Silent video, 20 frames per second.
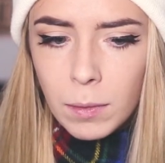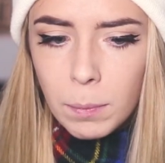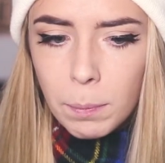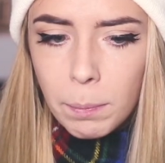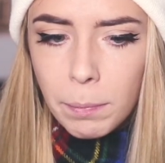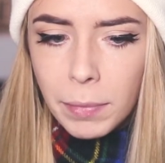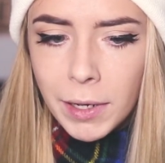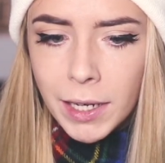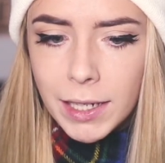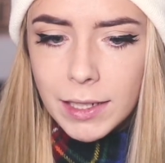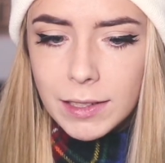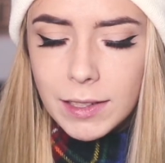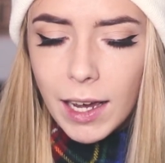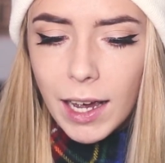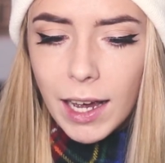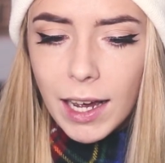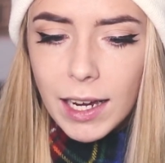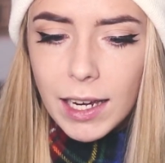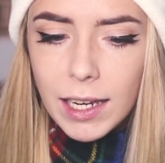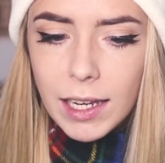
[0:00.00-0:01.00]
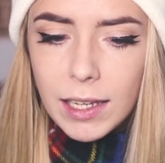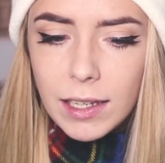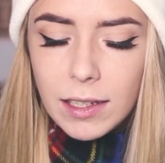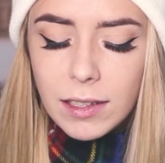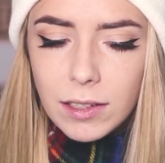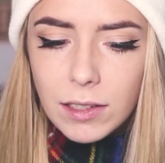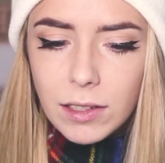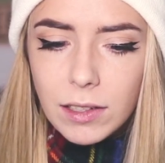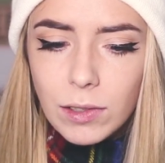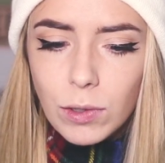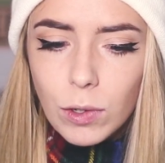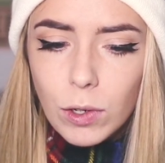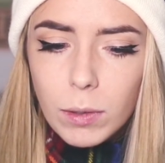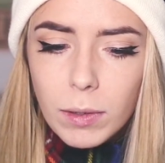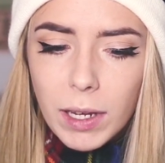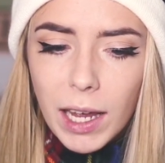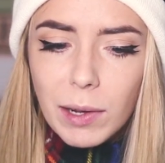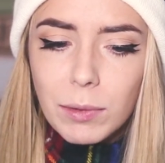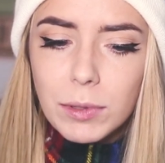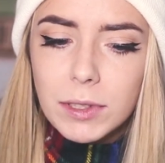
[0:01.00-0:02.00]
but I
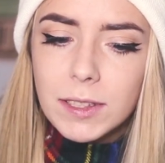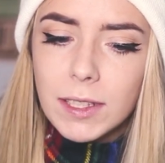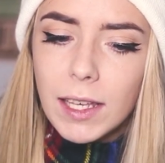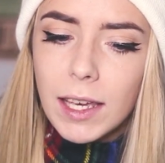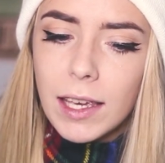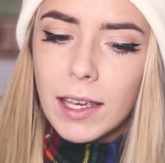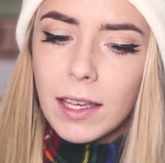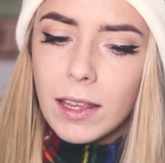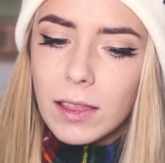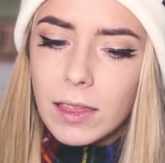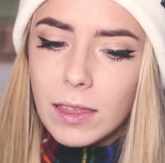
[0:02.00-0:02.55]
would say